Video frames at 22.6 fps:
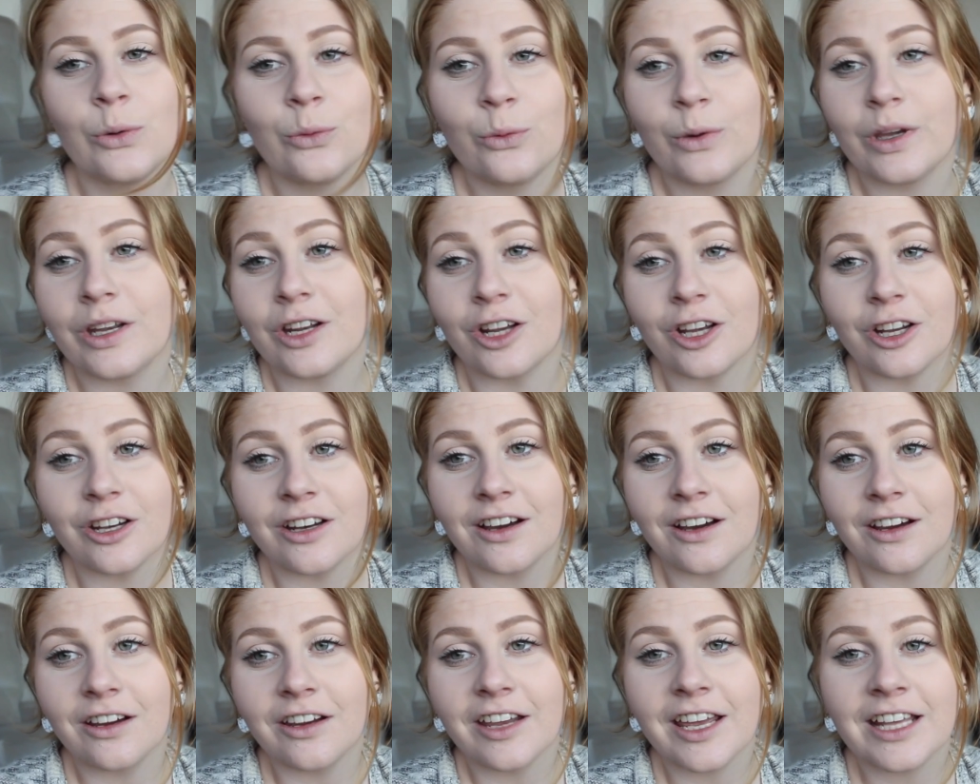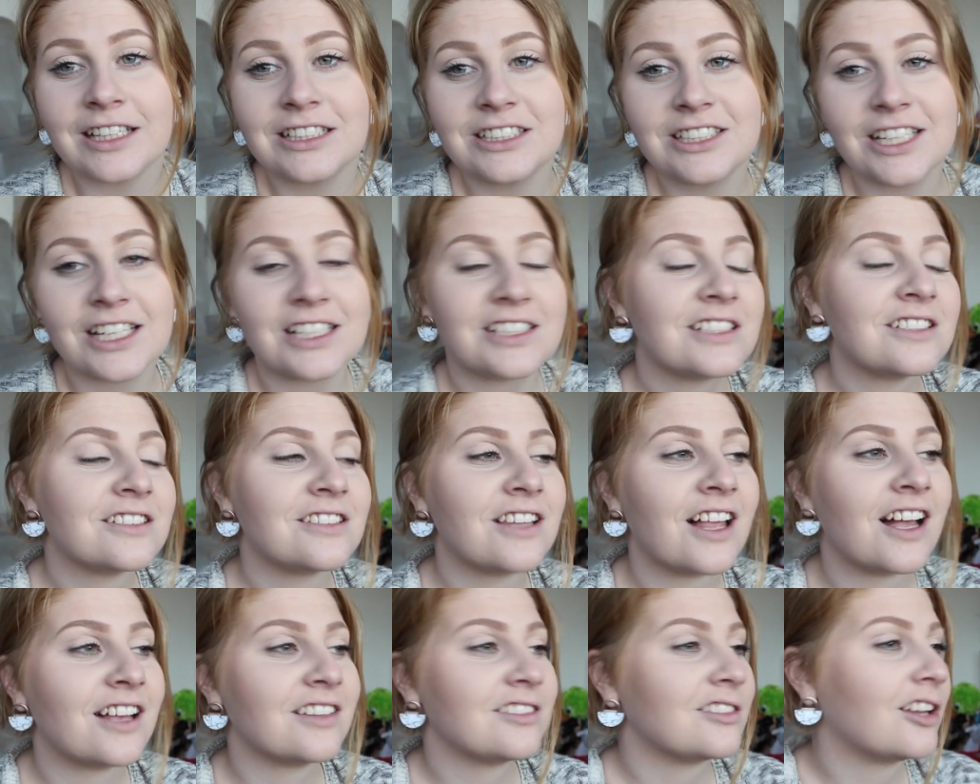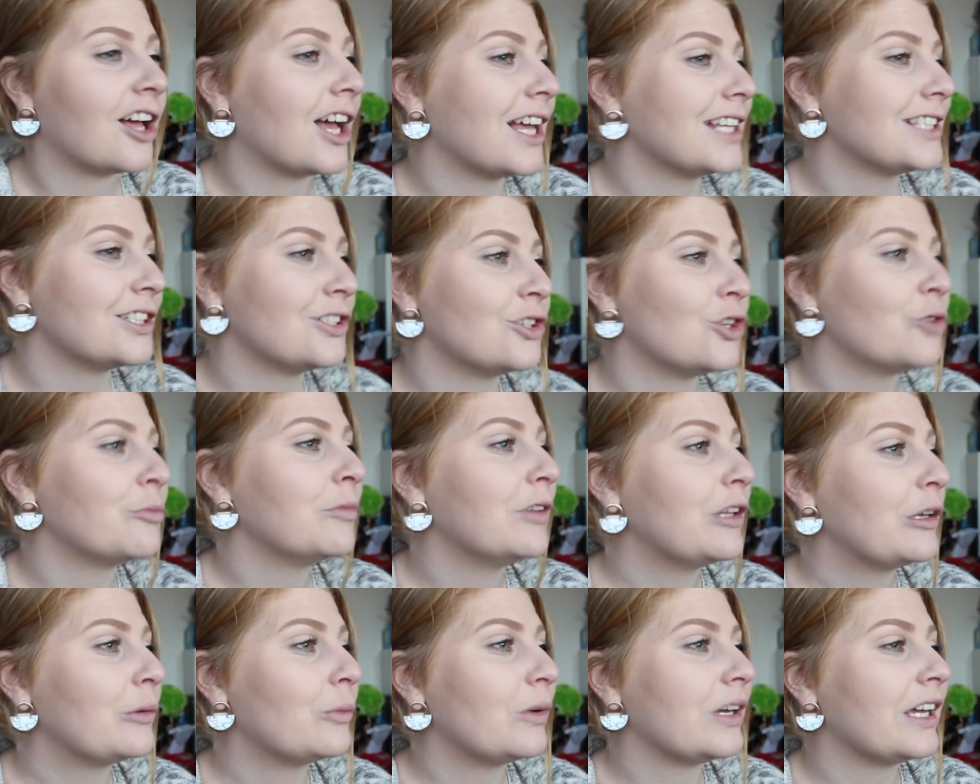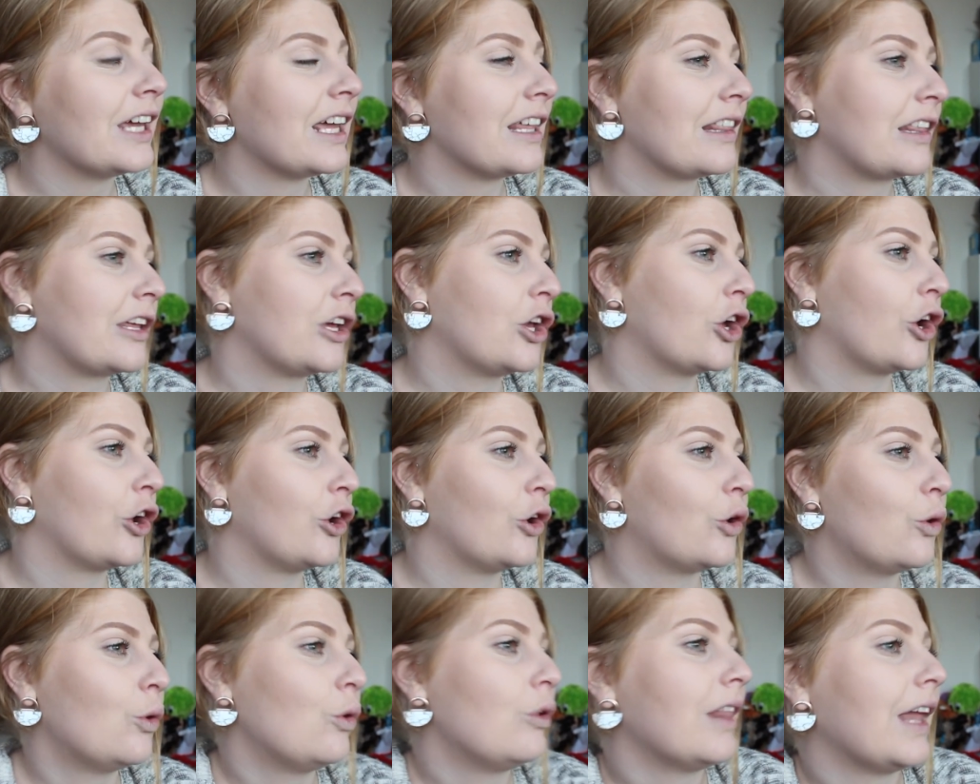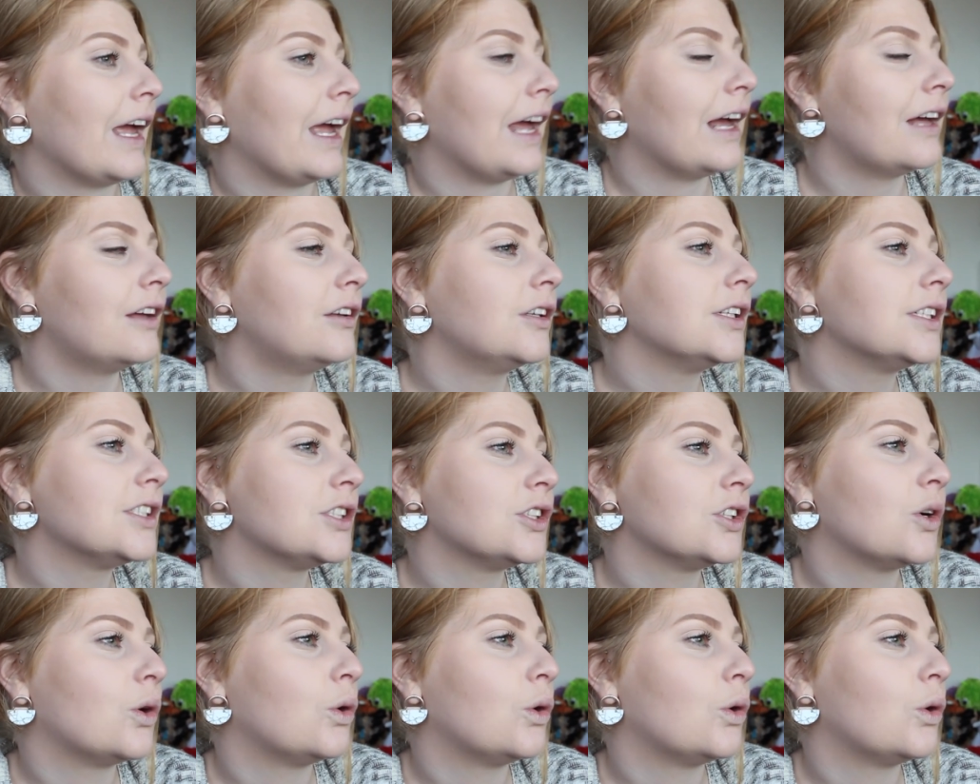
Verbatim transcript: We don't know. It's Jason's last night, so normally we either go all out